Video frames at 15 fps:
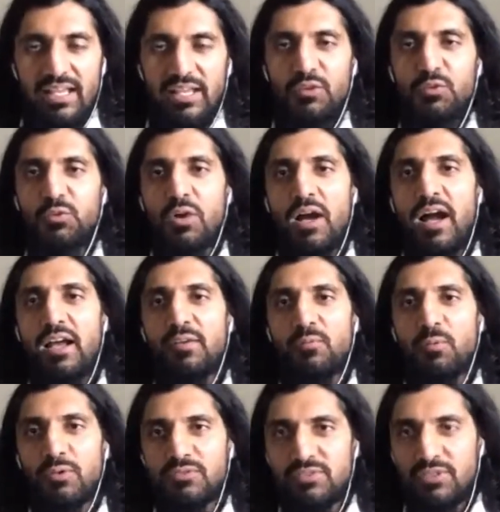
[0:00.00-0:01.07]

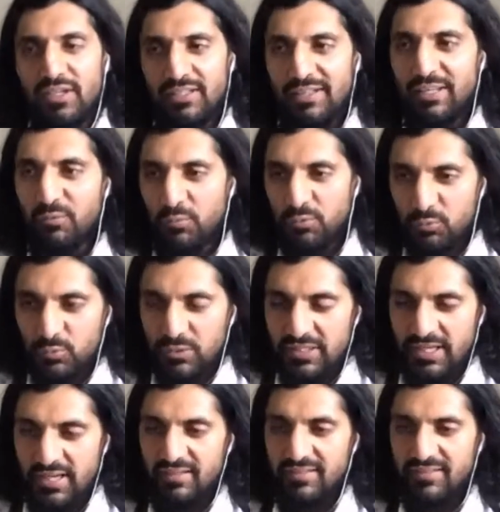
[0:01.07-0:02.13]
when you
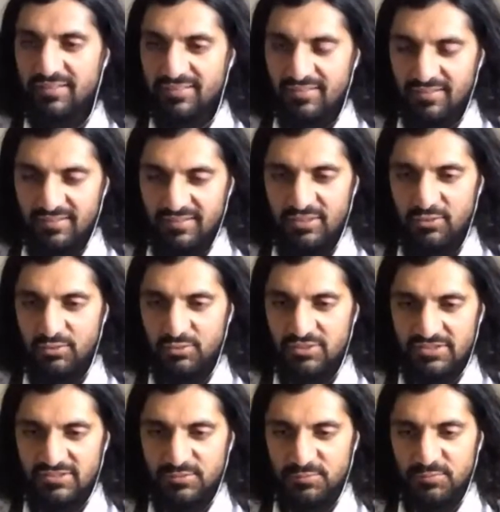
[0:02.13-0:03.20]
get the
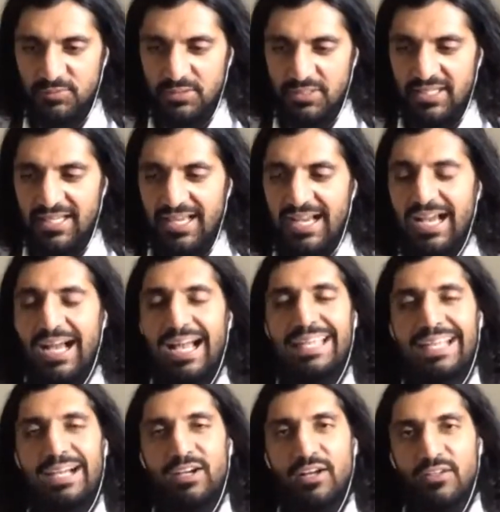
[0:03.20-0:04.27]
ecosystem,
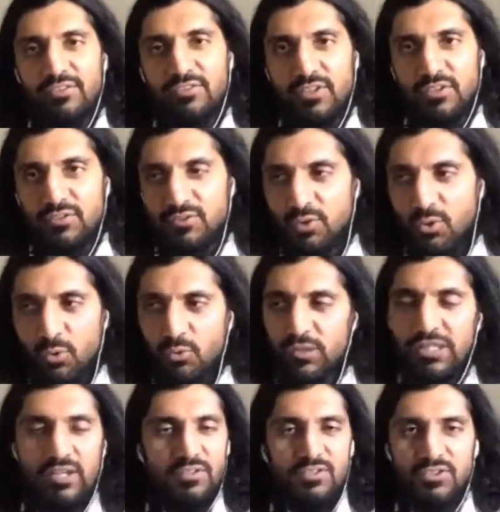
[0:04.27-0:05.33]
I
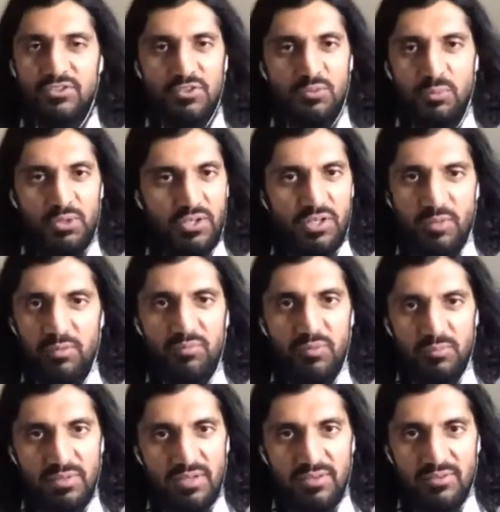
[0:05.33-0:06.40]
totally understood where you're coming from
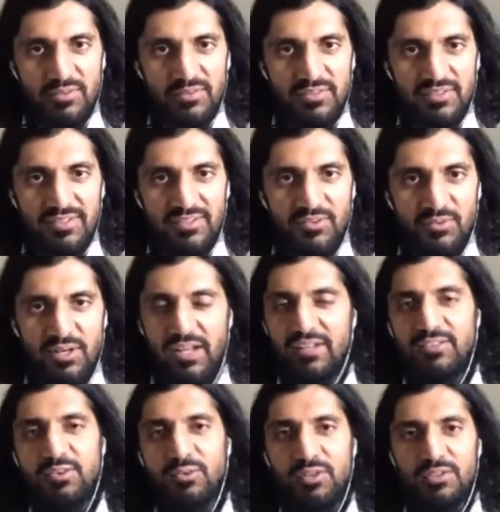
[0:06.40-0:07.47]
now, right? I
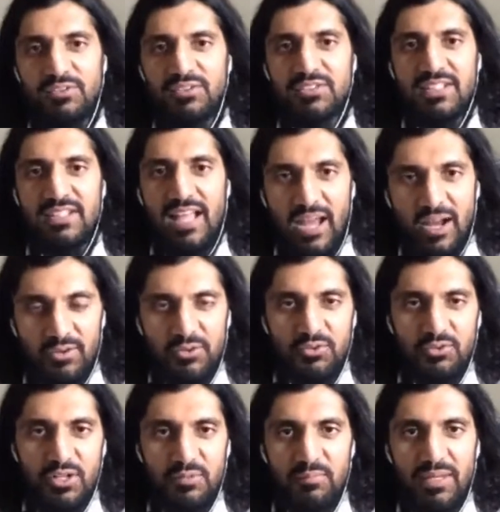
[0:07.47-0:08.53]
totally understand how you're
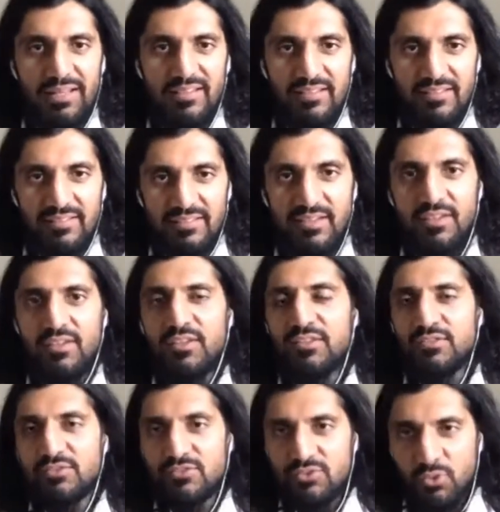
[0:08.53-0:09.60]
trying to make this
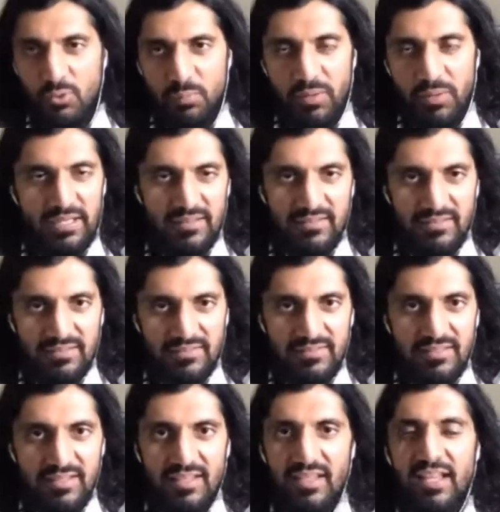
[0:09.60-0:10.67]
so painless
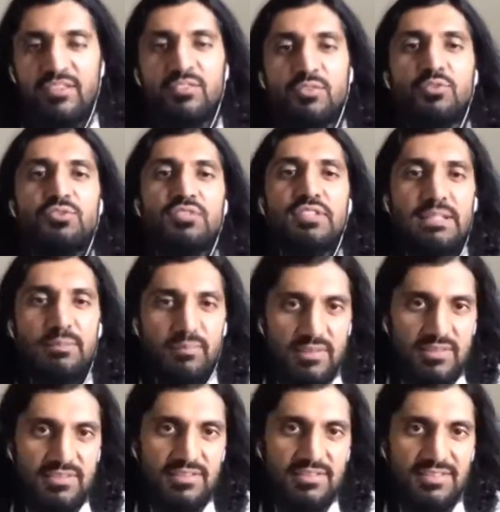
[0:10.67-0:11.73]
and so
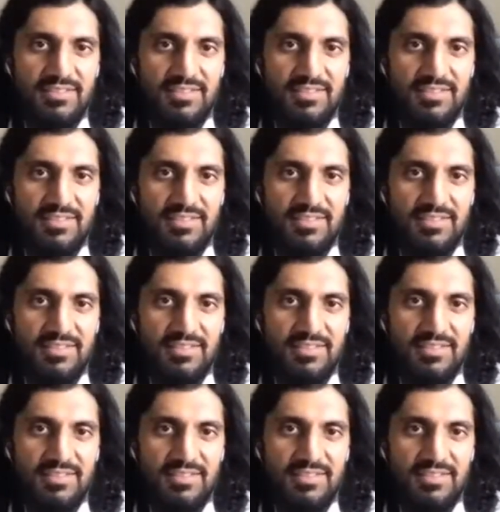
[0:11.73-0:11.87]
seamless,